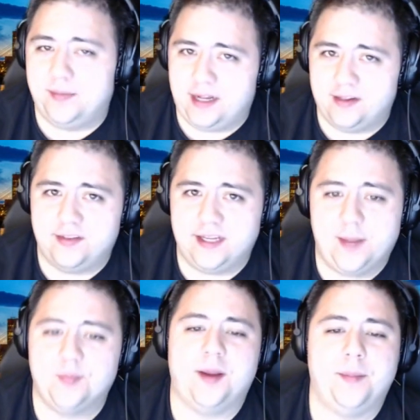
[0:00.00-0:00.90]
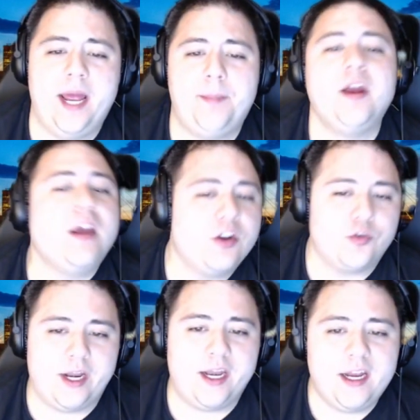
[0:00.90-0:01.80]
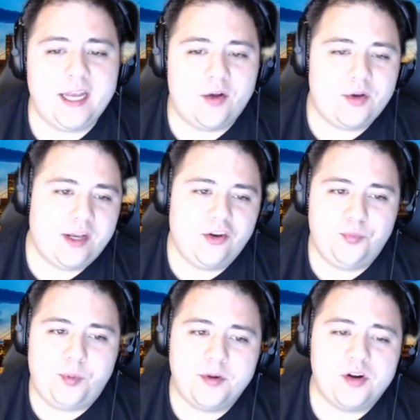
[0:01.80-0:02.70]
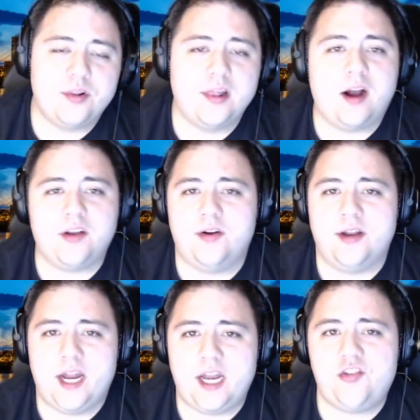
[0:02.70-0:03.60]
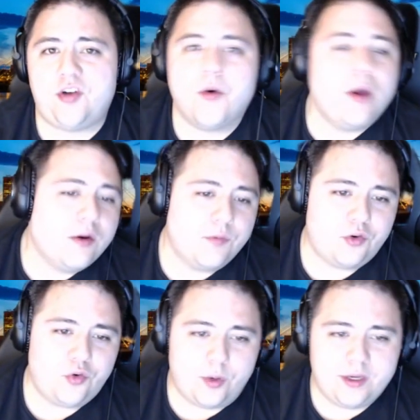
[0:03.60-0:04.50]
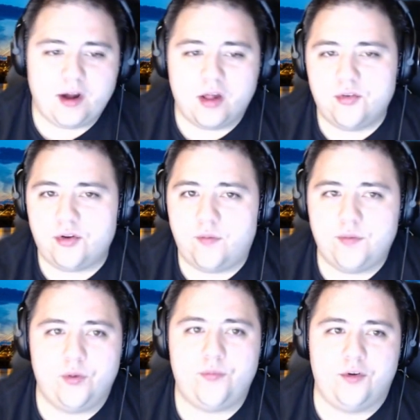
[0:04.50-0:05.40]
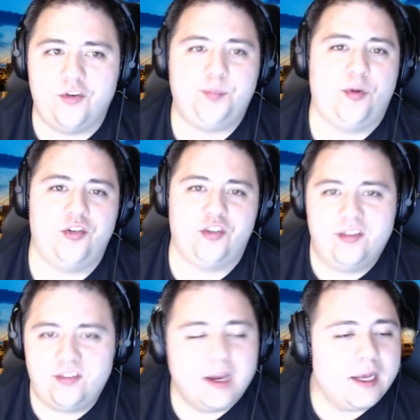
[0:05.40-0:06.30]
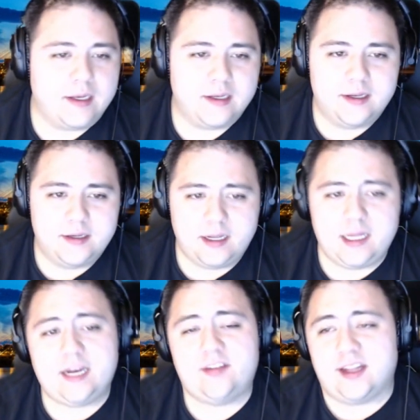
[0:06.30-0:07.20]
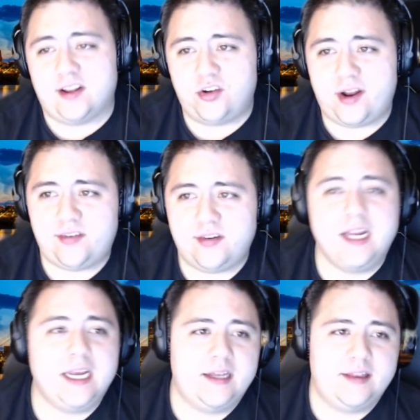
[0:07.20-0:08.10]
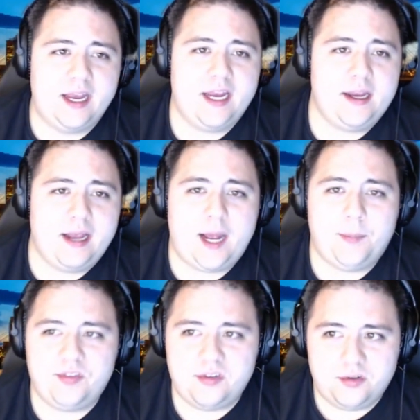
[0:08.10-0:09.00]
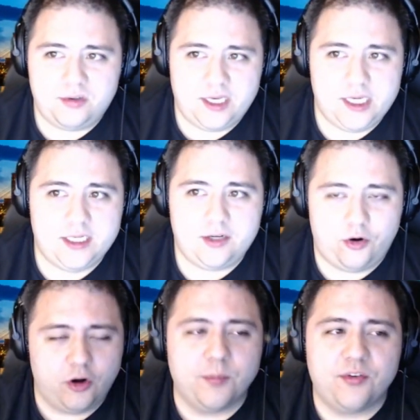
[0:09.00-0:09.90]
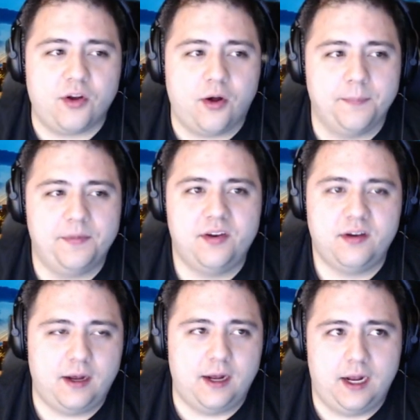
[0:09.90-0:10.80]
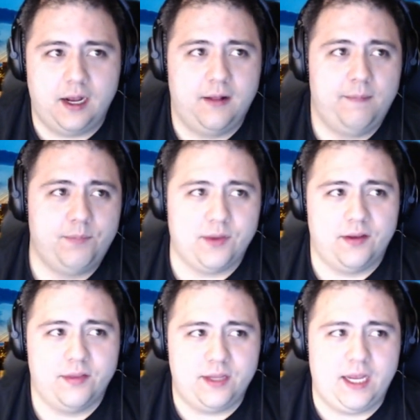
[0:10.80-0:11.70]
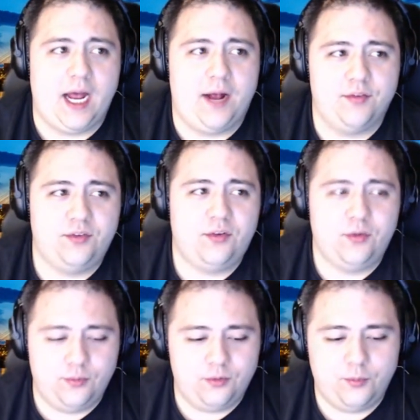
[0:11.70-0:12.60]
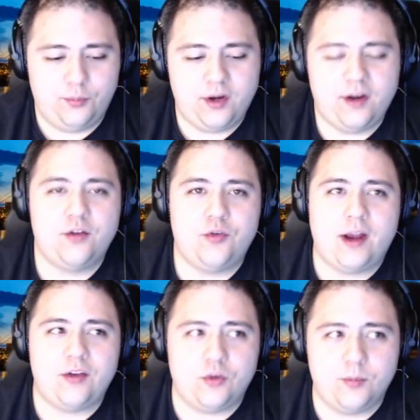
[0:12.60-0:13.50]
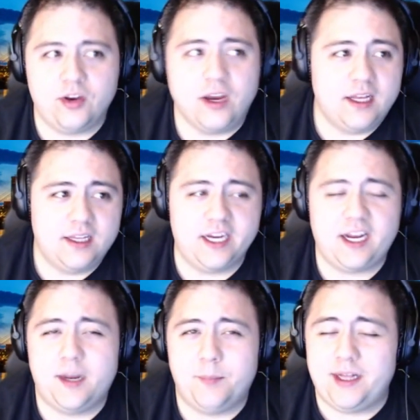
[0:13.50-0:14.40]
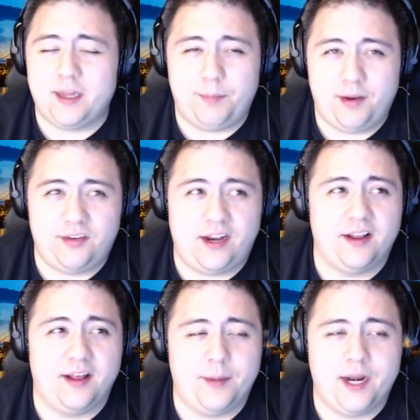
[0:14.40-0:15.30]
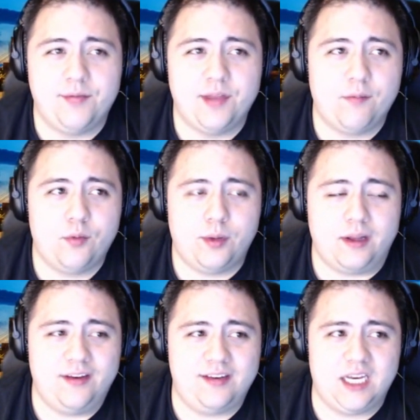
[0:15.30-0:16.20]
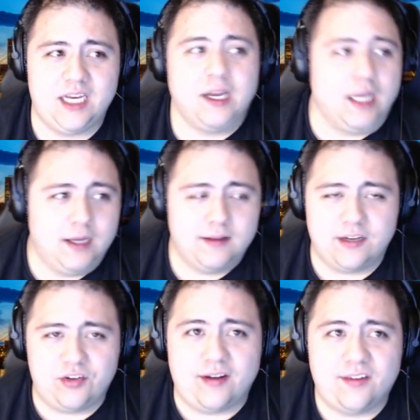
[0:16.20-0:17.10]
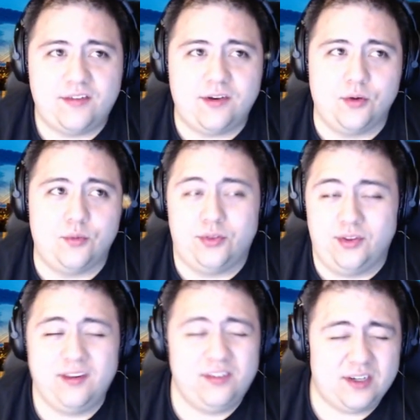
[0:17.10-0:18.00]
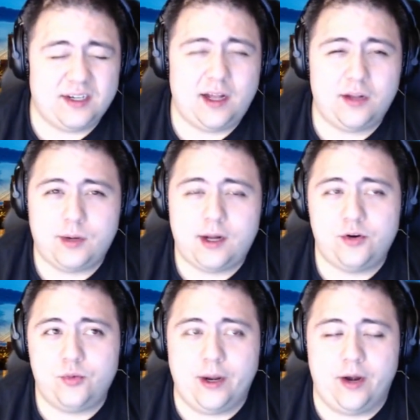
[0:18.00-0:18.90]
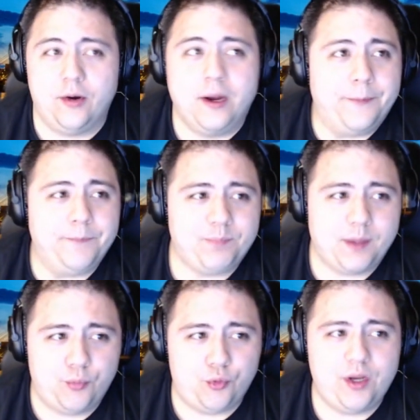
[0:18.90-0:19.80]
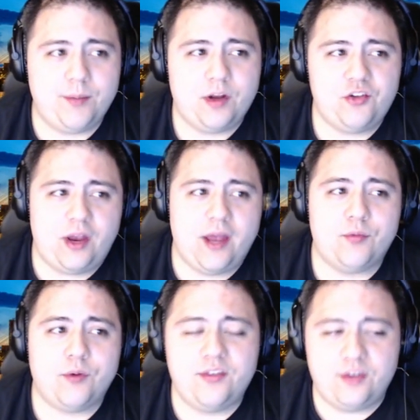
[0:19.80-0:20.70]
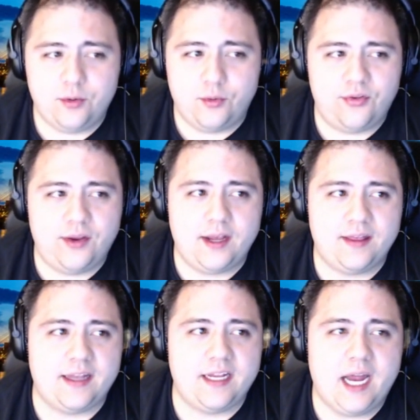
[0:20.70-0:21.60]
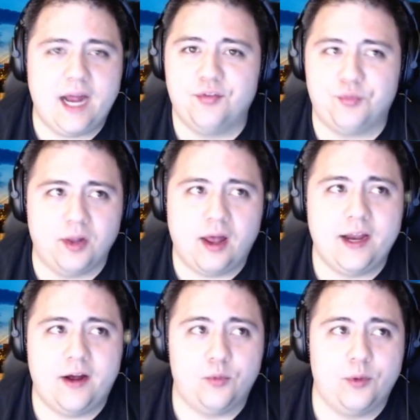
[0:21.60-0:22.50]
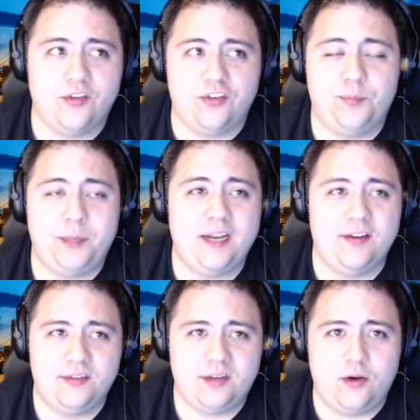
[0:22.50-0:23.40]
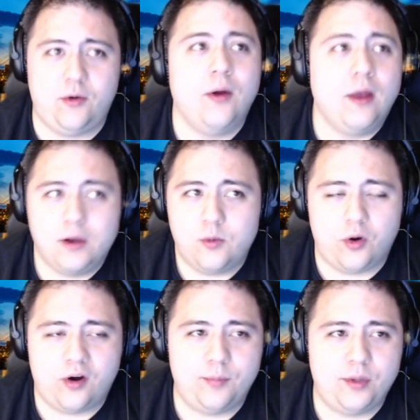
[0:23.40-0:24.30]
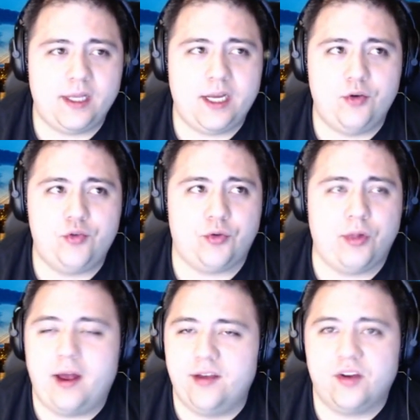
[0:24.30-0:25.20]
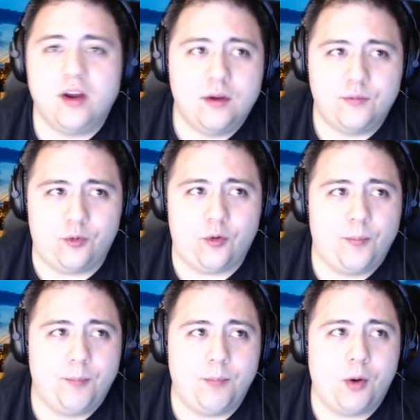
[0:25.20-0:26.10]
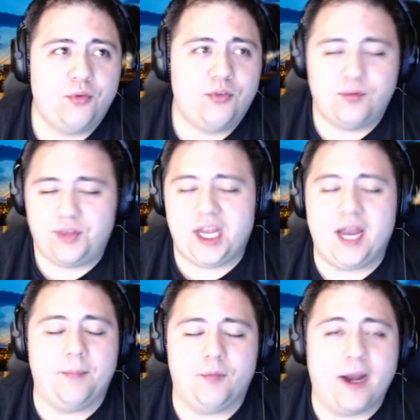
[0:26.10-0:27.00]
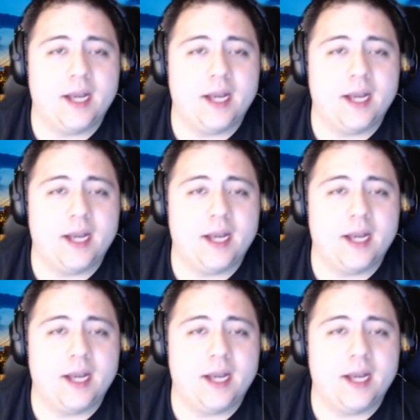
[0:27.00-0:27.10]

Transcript: Download the Game Time app, create an account, and use promo code LockedOnNHO for twenty dollars off your first purchase. Now, like I said, the Jets they absolutely curb stomped uh, the the Avs. To to put it in crass terms, they kind of beat the piss out of them. And I've never really seen the Jets do this to Colorado, where pretty much every single thing that the Avs rely on, which is speed and skill, were completely neutralized for most of the game, right?